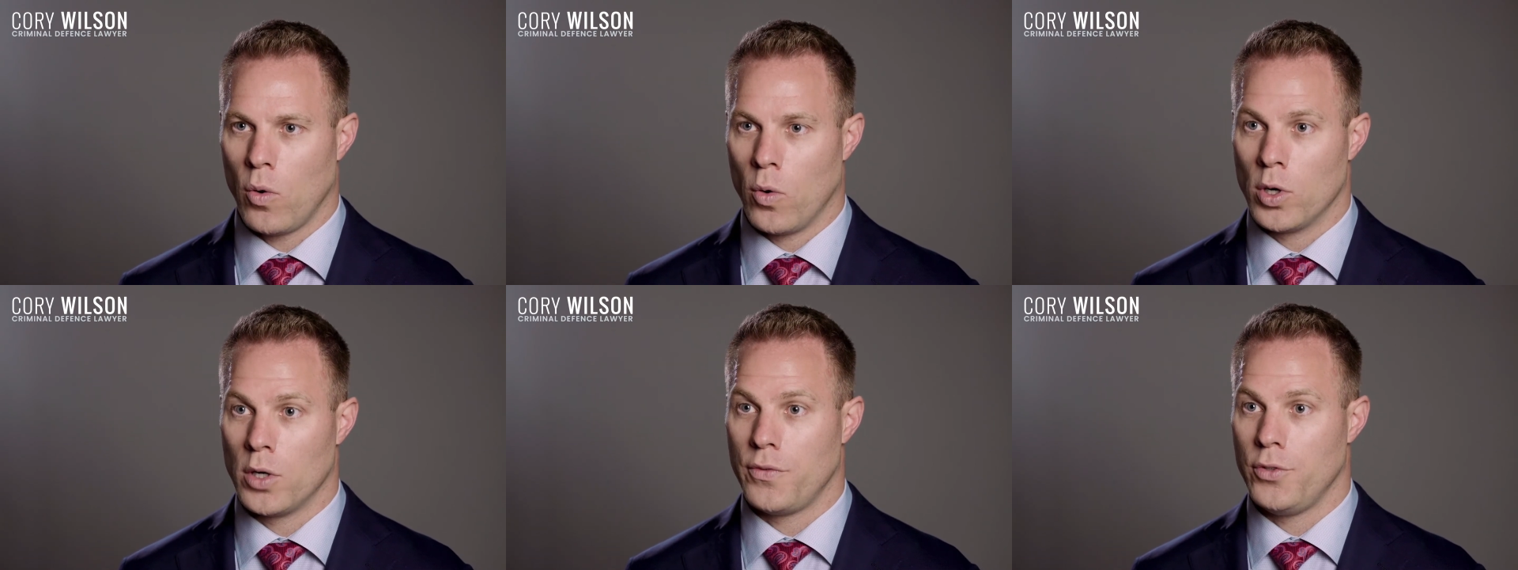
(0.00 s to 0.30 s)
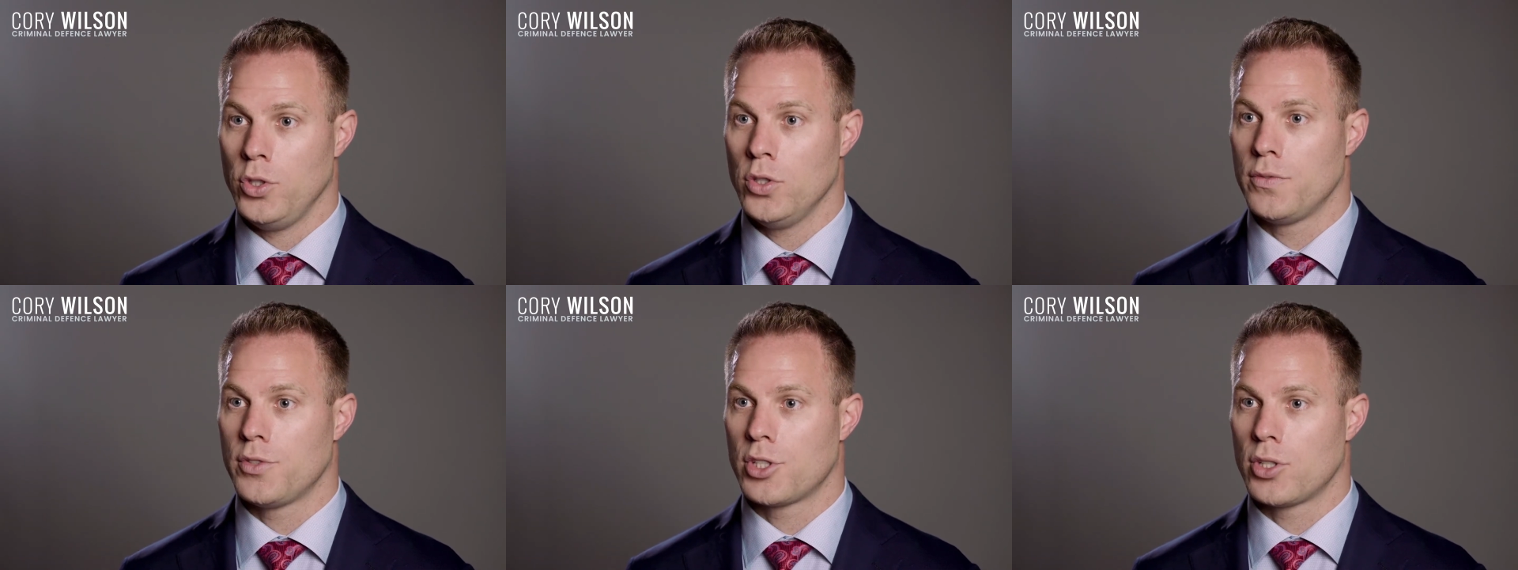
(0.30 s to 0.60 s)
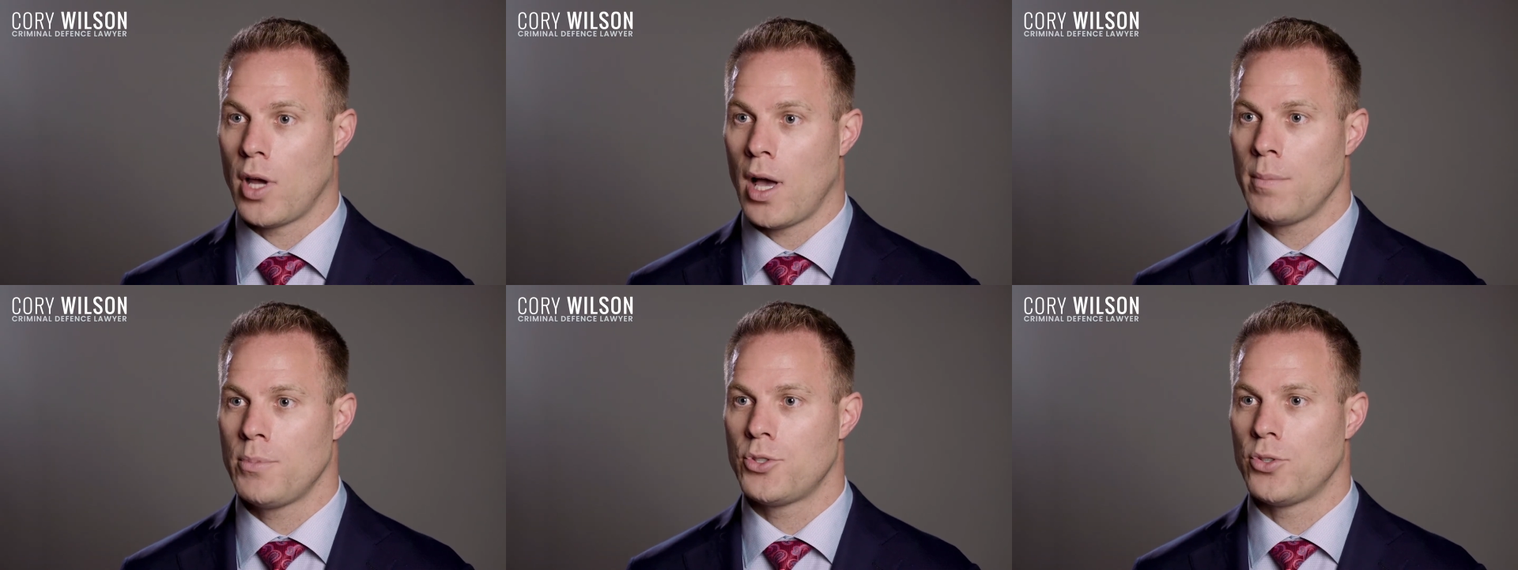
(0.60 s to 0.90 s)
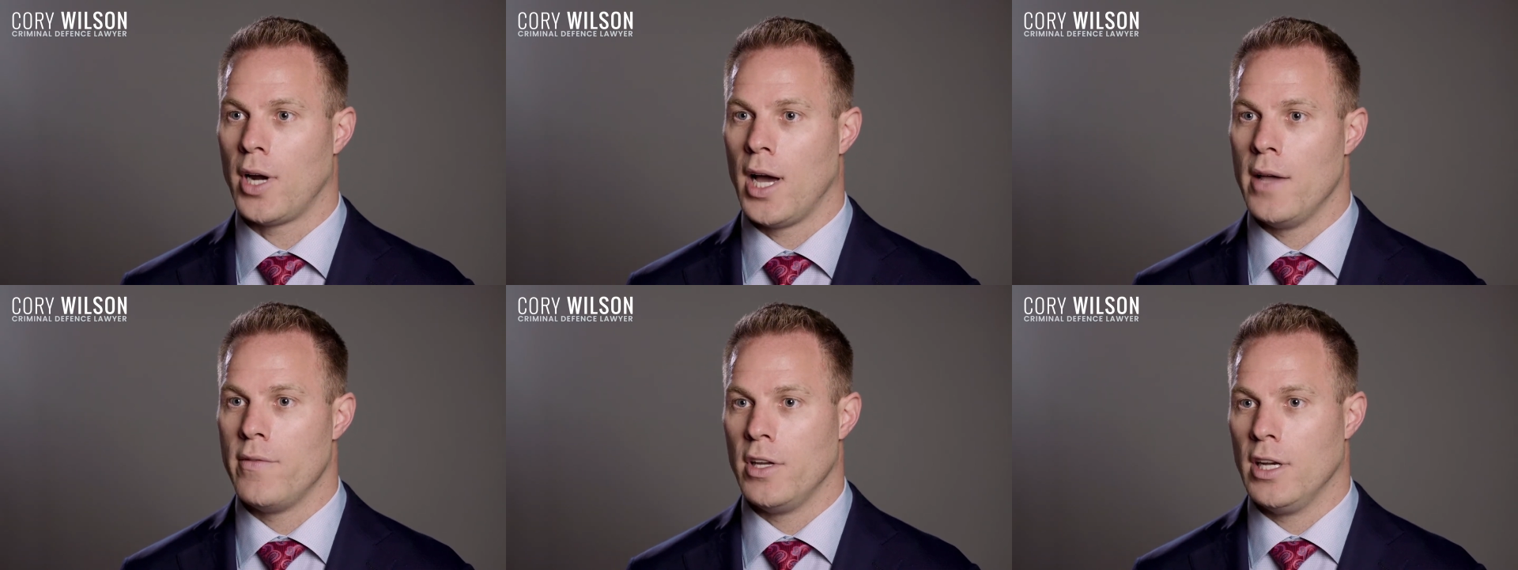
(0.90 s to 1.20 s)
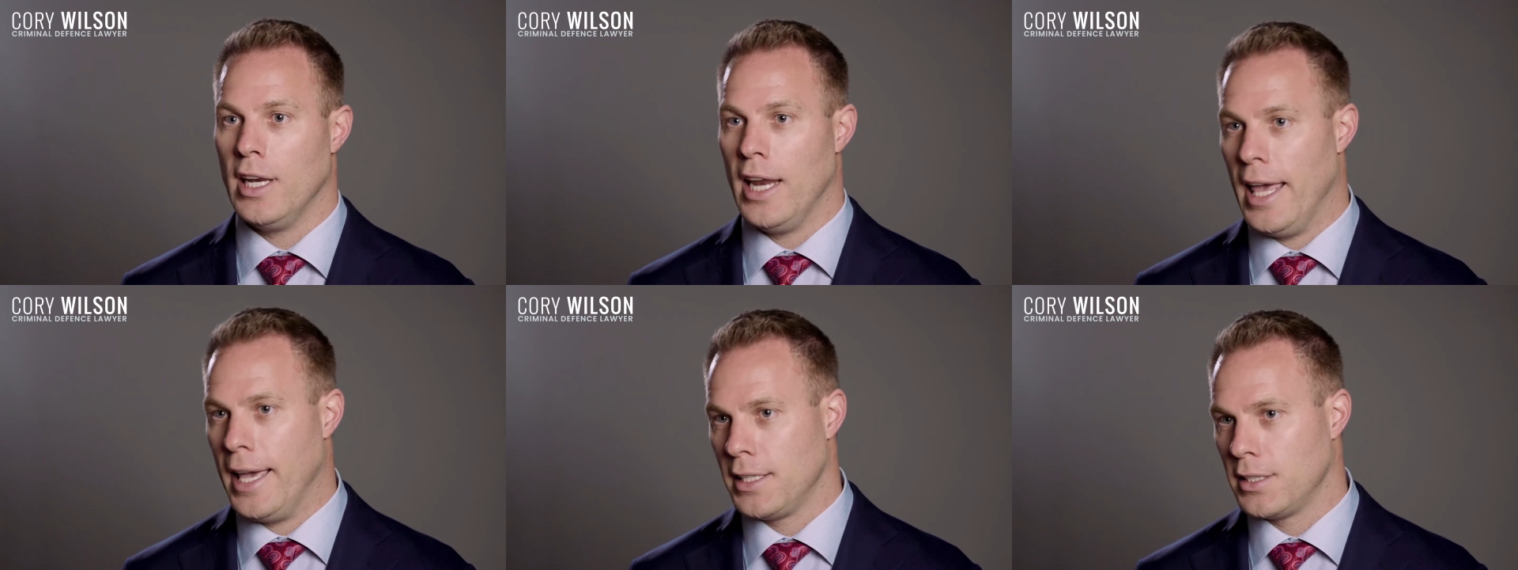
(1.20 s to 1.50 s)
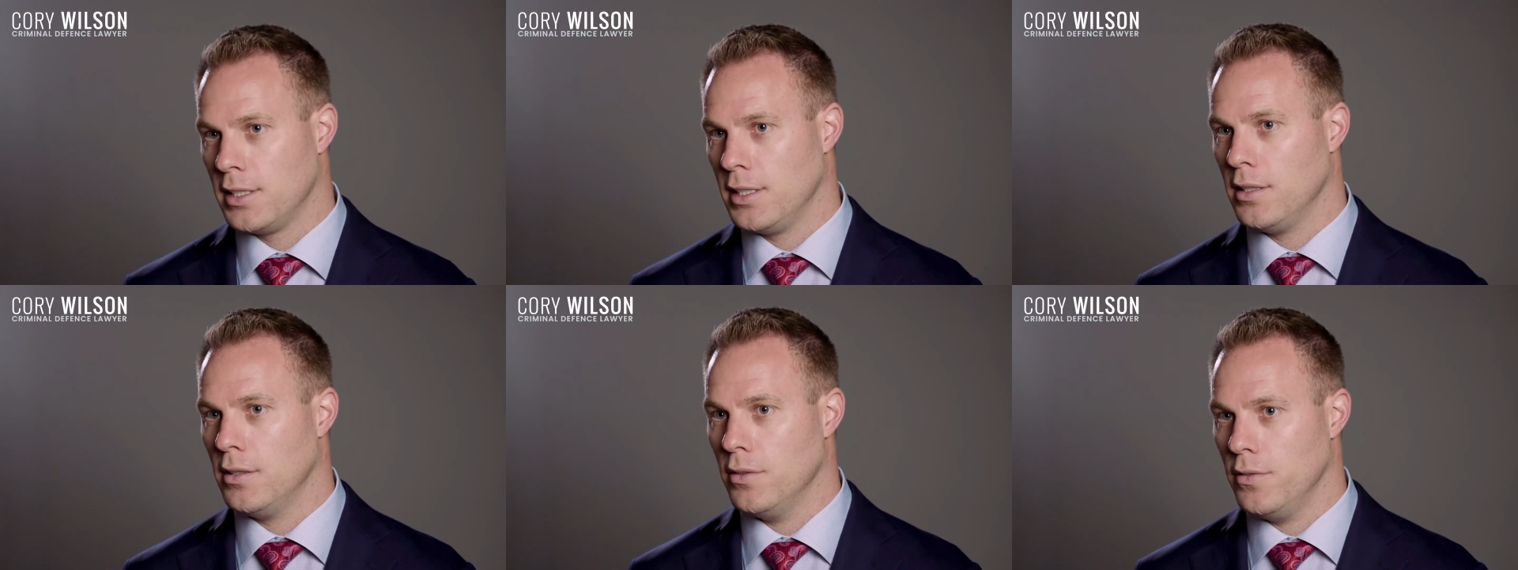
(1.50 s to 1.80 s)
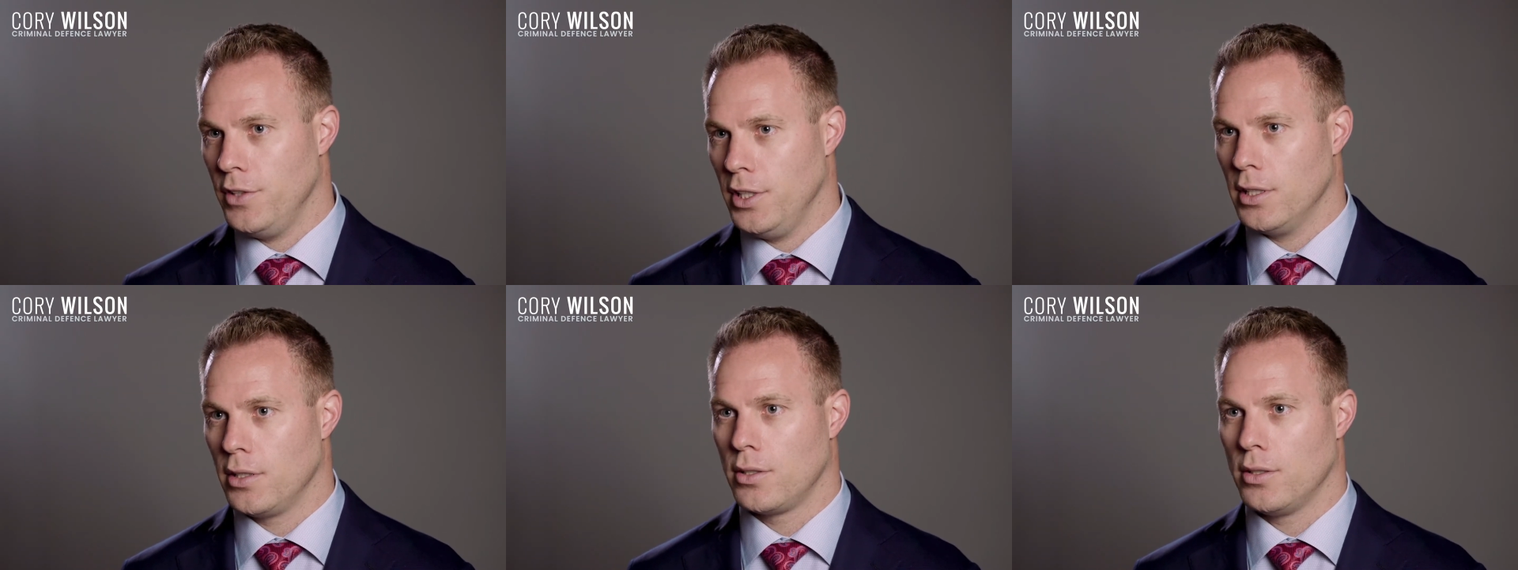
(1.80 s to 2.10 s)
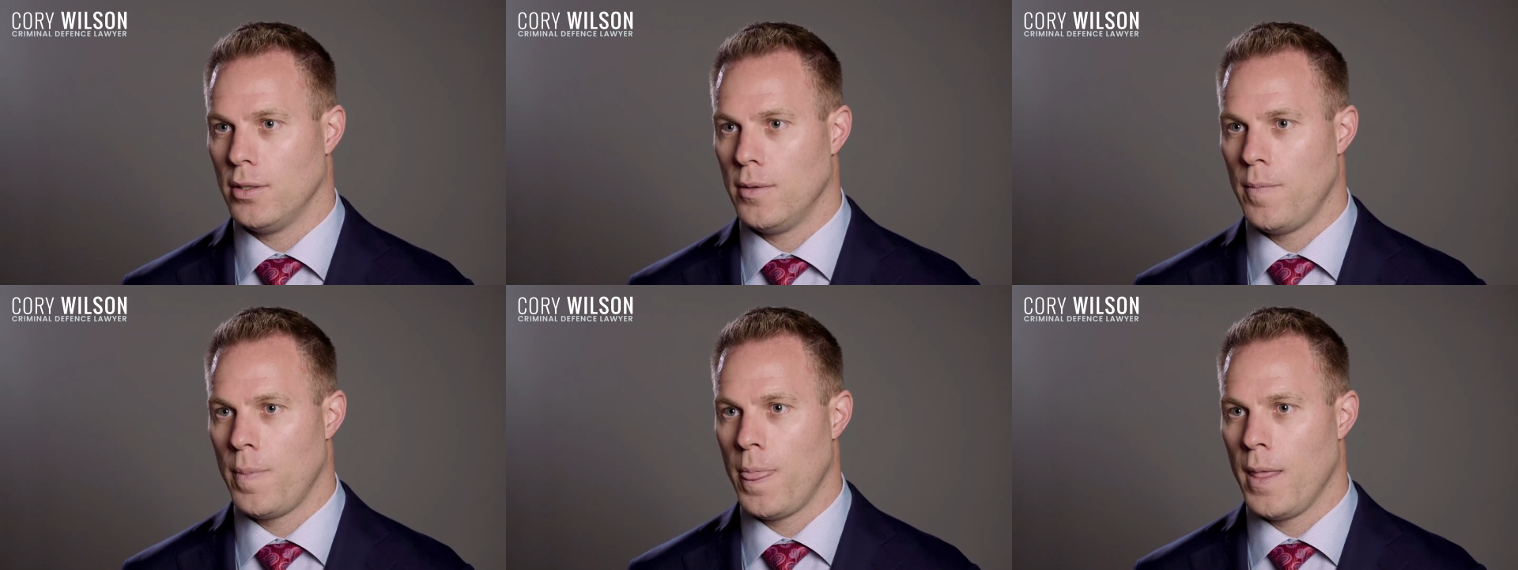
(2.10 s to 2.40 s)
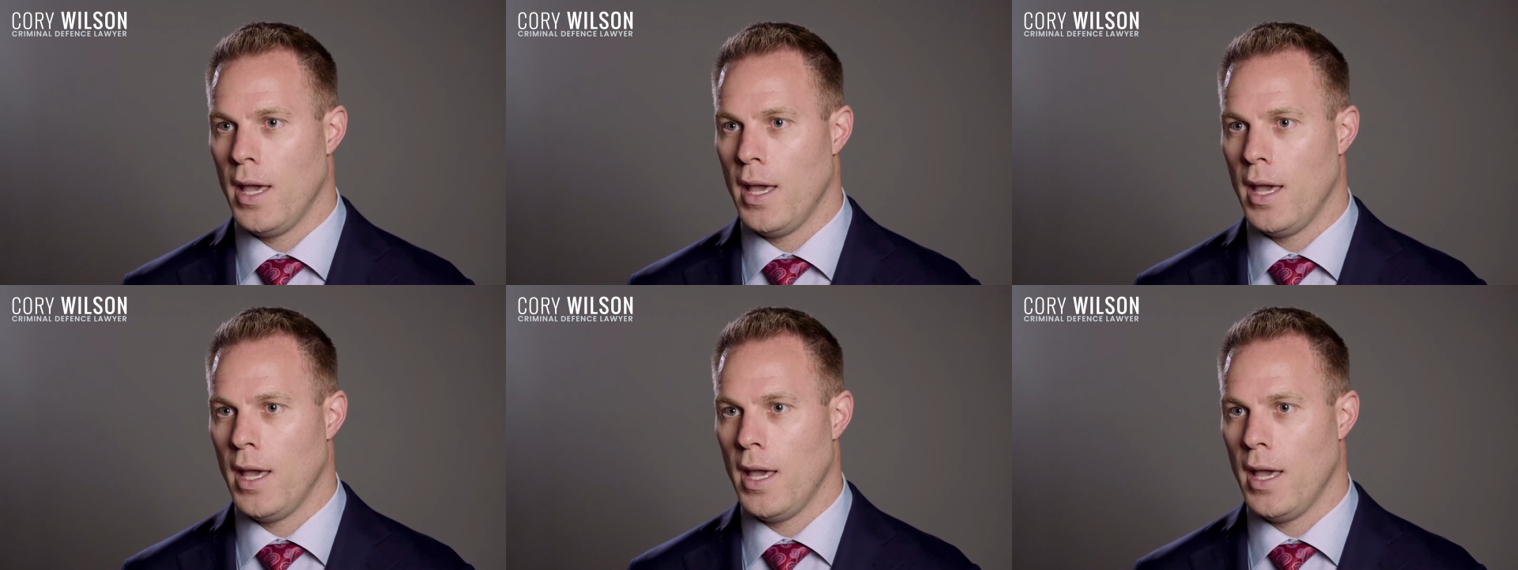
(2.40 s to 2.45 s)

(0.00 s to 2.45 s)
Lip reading: or if you have stopped driving and exited the vehicle.